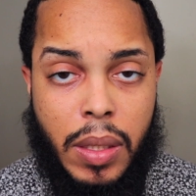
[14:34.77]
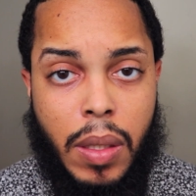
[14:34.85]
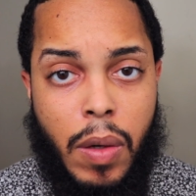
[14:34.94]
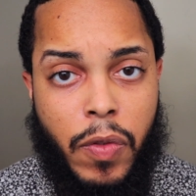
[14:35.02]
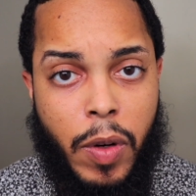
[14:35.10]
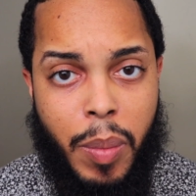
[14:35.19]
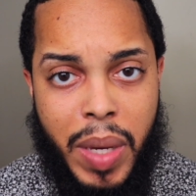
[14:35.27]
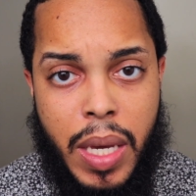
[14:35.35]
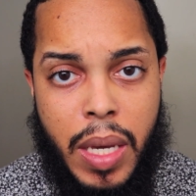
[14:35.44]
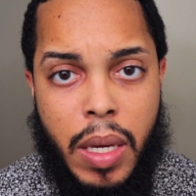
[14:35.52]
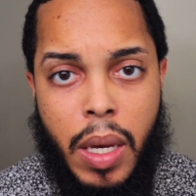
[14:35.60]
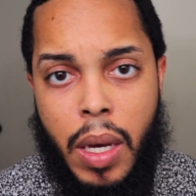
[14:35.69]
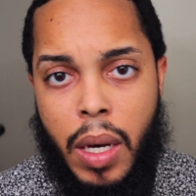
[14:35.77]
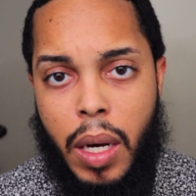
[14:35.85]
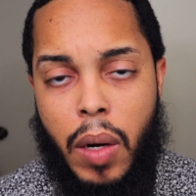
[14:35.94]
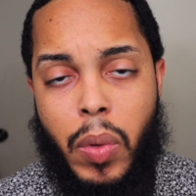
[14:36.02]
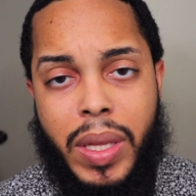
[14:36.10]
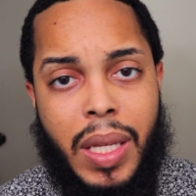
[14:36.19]
So for me,
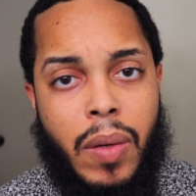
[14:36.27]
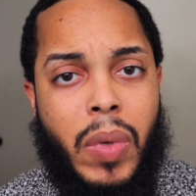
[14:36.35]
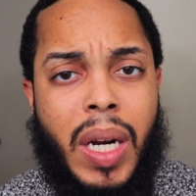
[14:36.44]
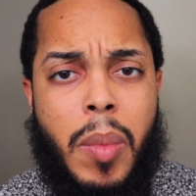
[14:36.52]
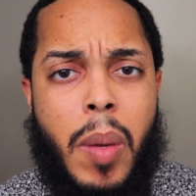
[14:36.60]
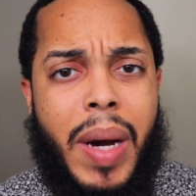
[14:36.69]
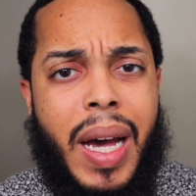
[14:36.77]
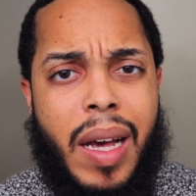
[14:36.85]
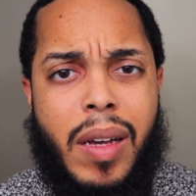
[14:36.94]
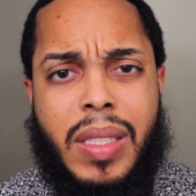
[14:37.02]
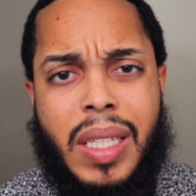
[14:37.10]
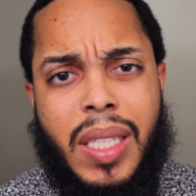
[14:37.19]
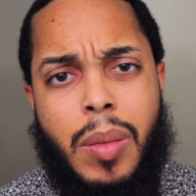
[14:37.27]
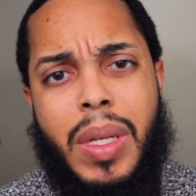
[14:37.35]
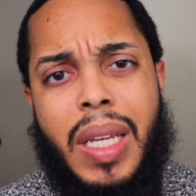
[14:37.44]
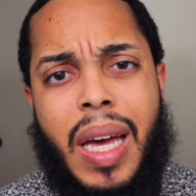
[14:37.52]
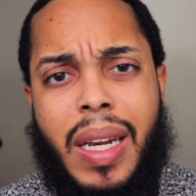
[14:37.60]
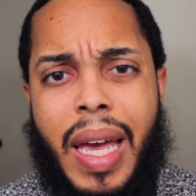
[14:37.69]
when I'm in my house, I
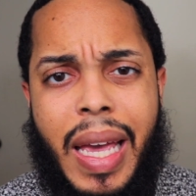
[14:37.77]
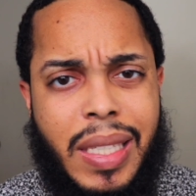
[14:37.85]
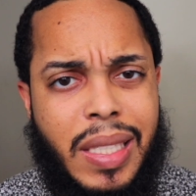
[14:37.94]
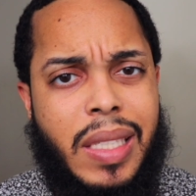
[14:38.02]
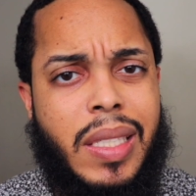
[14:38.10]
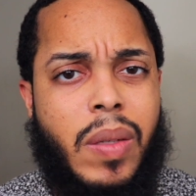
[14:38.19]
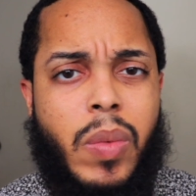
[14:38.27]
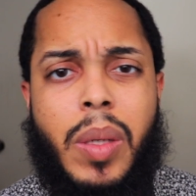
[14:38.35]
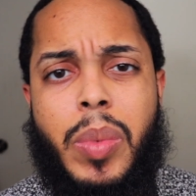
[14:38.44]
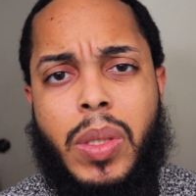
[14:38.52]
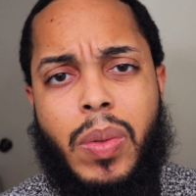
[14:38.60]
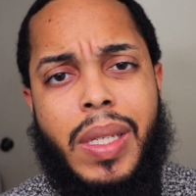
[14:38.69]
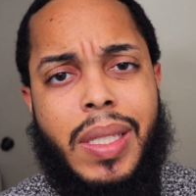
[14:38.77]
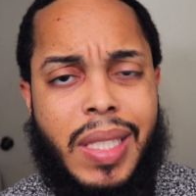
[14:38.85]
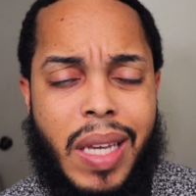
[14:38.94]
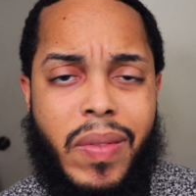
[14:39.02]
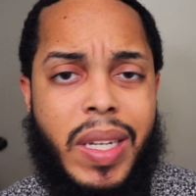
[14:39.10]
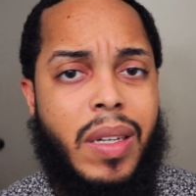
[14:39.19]
typically have an AC somewhere between
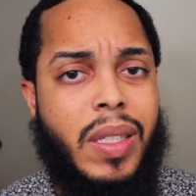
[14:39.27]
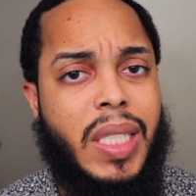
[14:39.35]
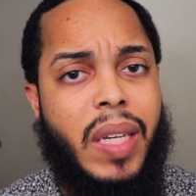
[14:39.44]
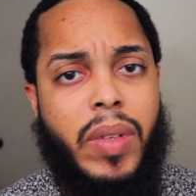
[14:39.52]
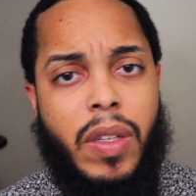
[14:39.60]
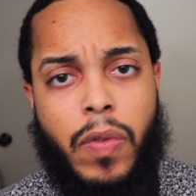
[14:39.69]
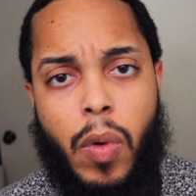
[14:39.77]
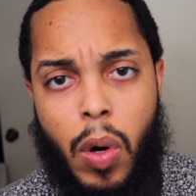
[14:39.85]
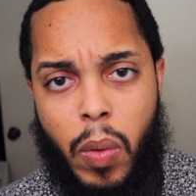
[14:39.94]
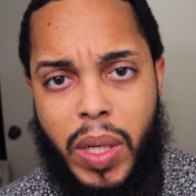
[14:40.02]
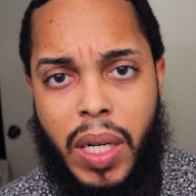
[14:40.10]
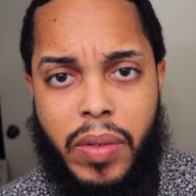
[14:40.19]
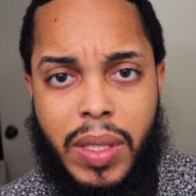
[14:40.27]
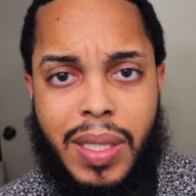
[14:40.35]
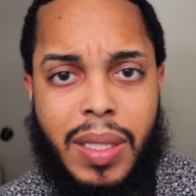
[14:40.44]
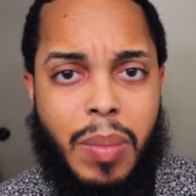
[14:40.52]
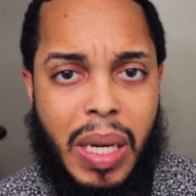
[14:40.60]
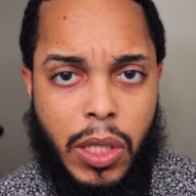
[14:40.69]
70 or 74 or whatever,
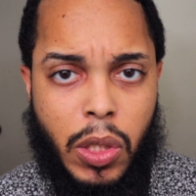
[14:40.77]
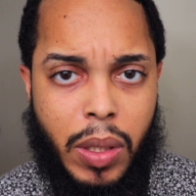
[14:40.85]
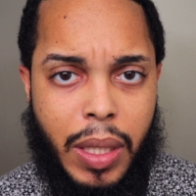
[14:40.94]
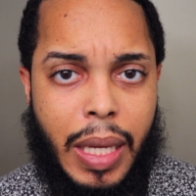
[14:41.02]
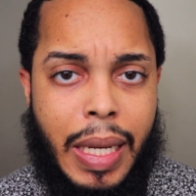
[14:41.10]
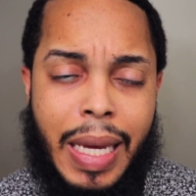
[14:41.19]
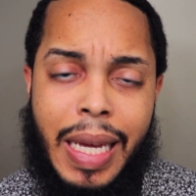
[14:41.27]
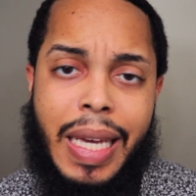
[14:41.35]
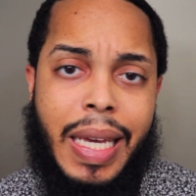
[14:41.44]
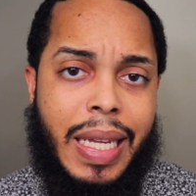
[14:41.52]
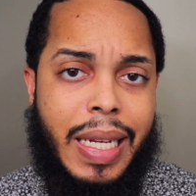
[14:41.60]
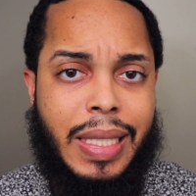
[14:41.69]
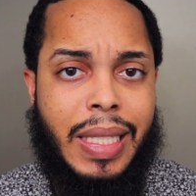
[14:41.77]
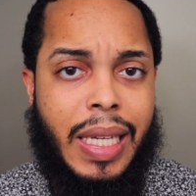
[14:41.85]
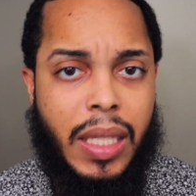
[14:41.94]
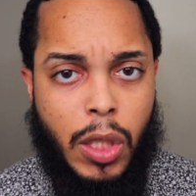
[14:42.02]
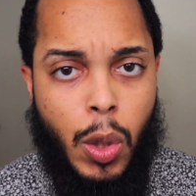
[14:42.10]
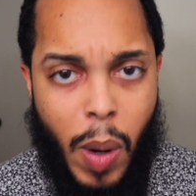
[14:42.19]
just to make sure that it doesn't
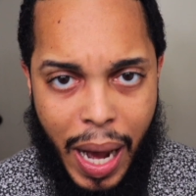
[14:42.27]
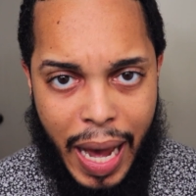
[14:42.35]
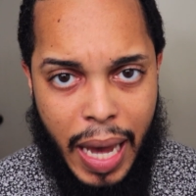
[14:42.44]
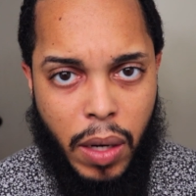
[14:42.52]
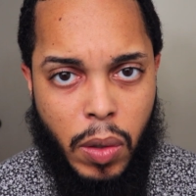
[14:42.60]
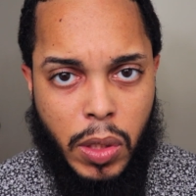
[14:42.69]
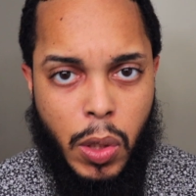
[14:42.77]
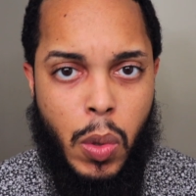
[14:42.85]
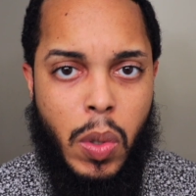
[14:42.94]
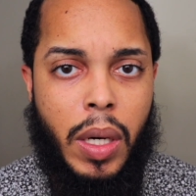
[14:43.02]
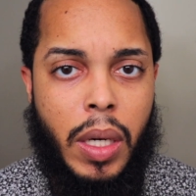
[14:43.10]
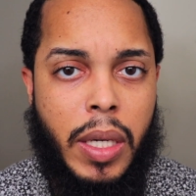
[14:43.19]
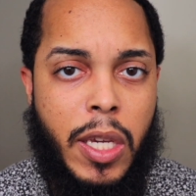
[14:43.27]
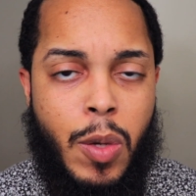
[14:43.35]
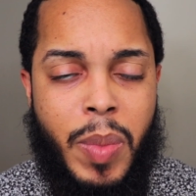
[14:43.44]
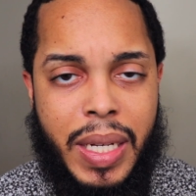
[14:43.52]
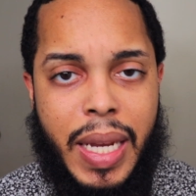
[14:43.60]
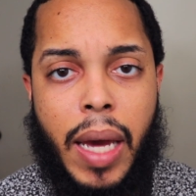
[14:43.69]
get too hot or too
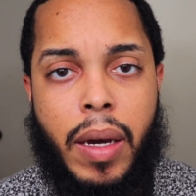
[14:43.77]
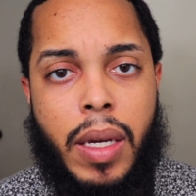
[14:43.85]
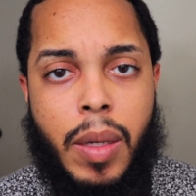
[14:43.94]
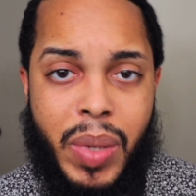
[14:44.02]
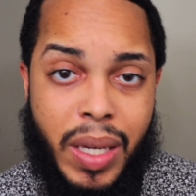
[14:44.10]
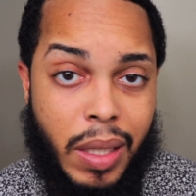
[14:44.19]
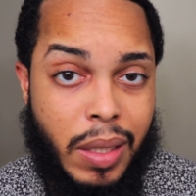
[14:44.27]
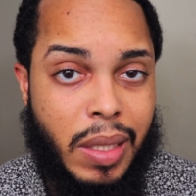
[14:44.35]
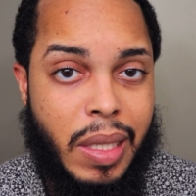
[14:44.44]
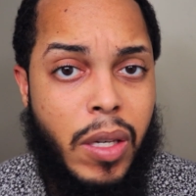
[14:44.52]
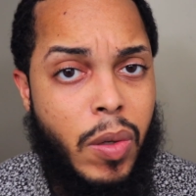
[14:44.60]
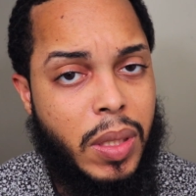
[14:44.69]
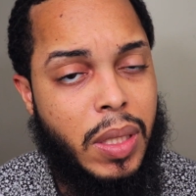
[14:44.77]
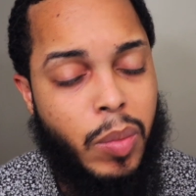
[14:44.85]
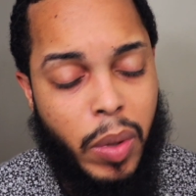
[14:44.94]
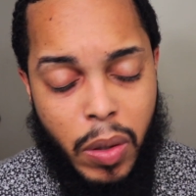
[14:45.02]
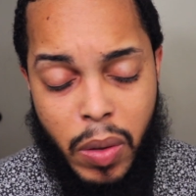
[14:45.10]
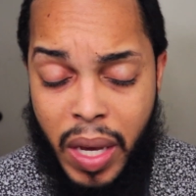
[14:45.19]
humid down here. Because in Houston,
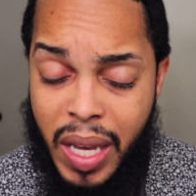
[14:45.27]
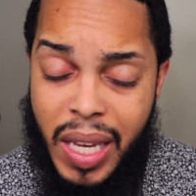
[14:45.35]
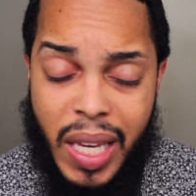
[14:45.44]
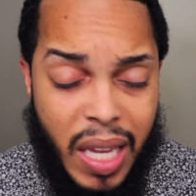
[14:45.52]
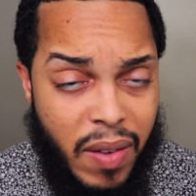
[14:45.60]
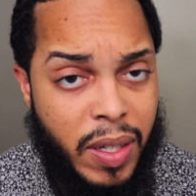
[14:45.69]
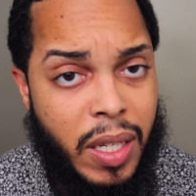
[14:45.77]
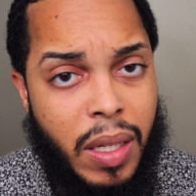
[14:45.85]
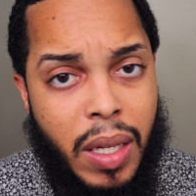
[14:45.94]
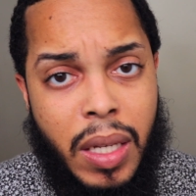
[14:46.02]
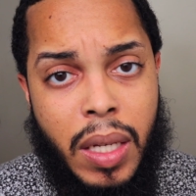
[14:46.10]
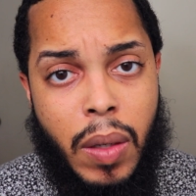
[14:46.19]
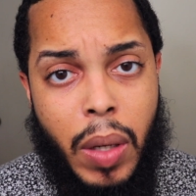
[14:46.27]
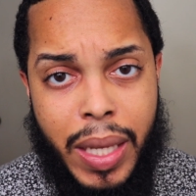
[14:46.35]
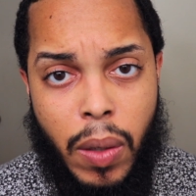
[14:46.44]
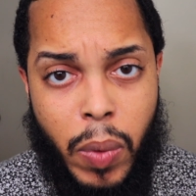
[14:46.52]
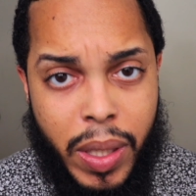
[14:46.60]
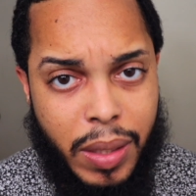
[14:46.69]
bro, even in
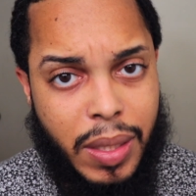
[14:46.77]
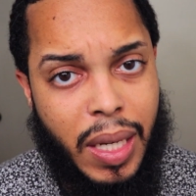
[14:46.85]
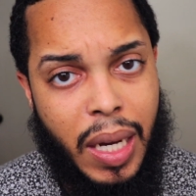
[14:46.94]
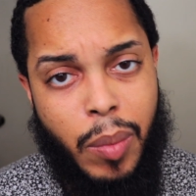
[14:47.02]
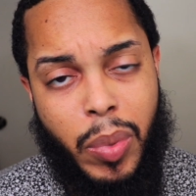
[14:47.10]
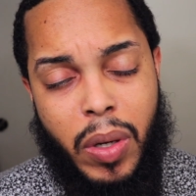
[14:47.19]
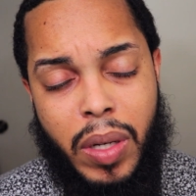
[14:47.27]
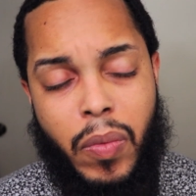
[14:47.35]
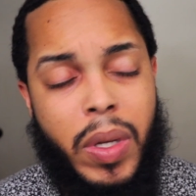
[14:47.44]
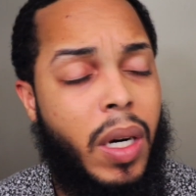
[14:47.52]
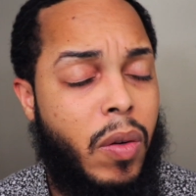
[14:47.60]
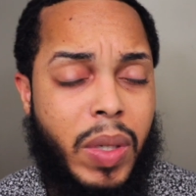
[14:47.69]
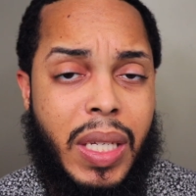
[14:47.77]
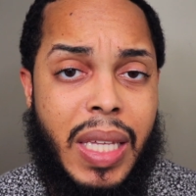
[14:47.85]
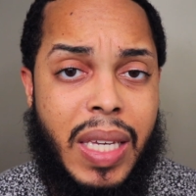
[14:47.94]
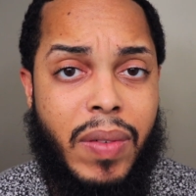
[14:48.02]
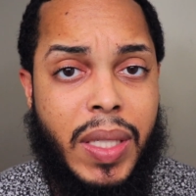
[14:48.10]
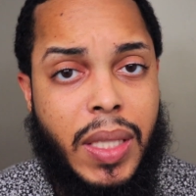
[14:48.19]
the winter time, bro, we don't really
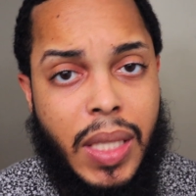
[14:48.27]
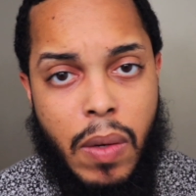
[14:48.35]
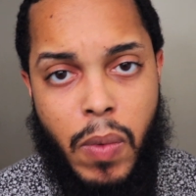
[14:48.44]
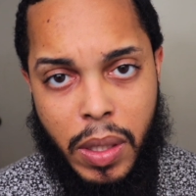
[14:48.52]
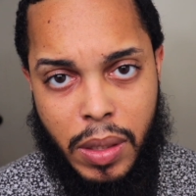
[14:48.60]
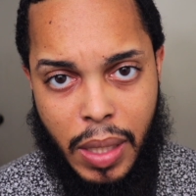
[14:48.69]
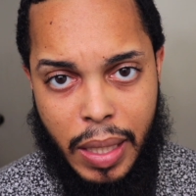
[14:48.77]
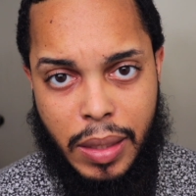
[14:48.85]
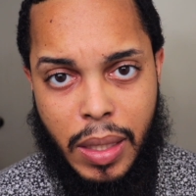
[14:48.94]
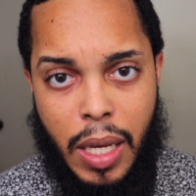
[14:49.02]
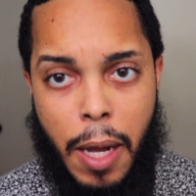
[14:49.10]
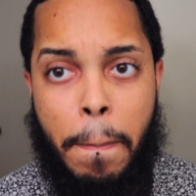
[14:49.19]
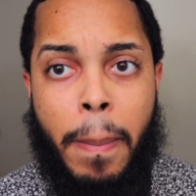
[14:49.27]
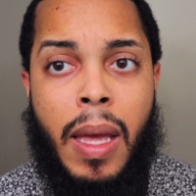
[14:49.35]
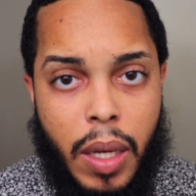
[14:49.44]
even see winters like that.